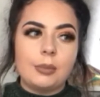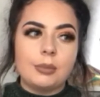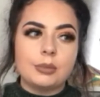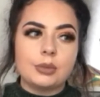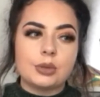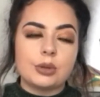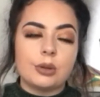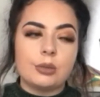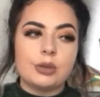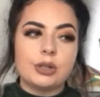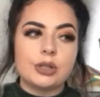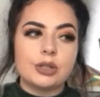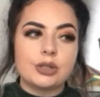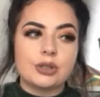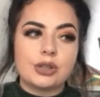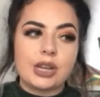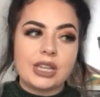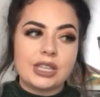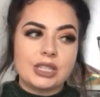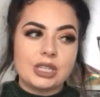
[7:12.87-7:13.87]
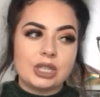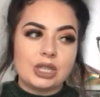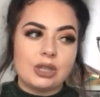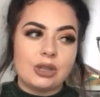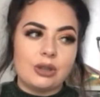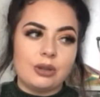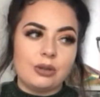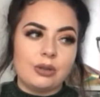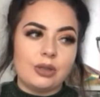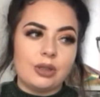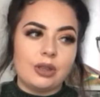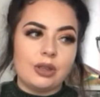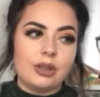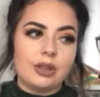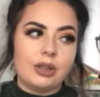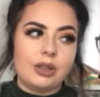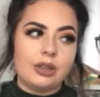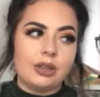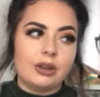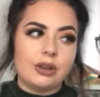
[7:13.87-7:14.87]
So I want to stress to you that,
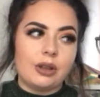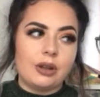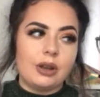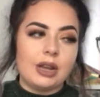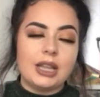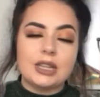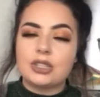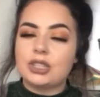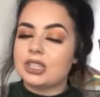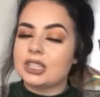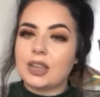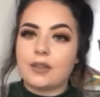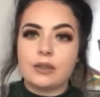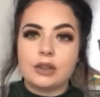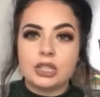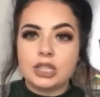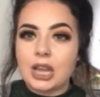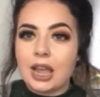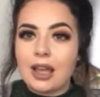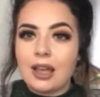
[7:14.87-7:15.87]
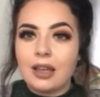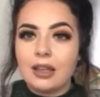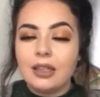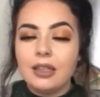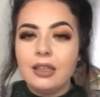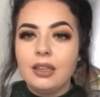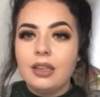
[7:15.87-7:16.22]
you know, let's just have a chat.